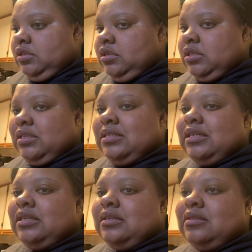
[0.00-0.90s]
because it's
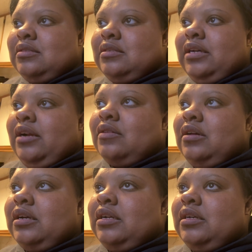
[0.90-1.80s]
like 10
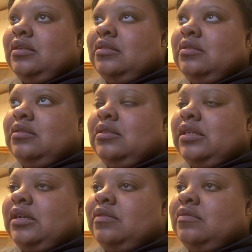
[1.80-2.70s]
o'clock at night.
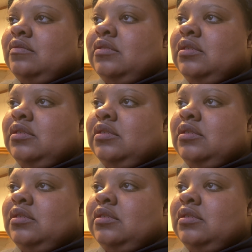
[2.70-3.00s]
Like, I don't.